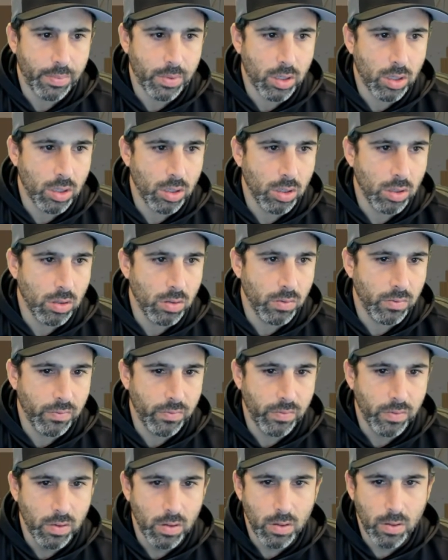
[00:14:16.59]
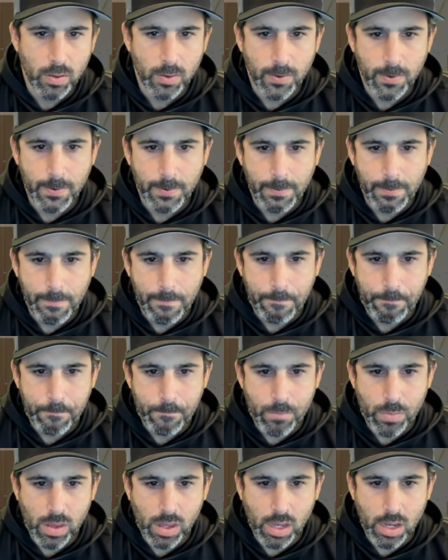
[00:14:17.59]
curve.
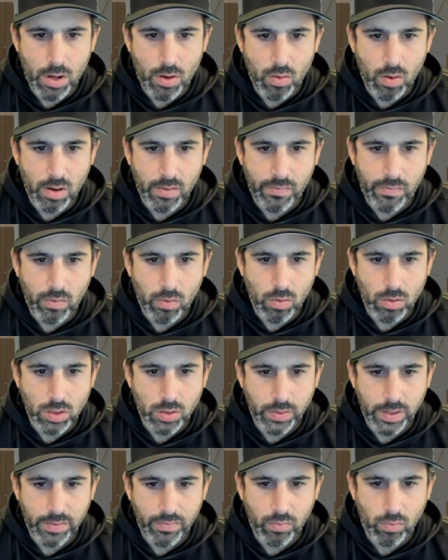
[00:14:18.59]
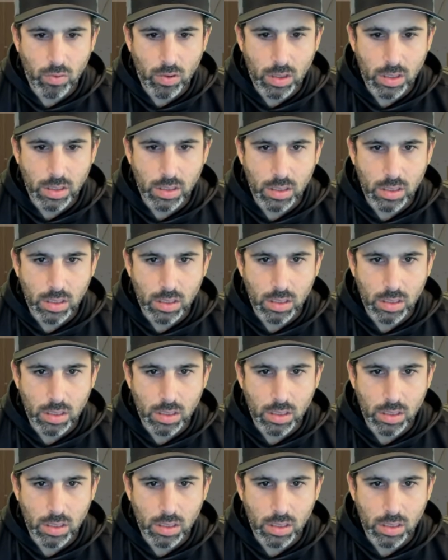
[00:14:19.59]
Into our 4s, we have 1.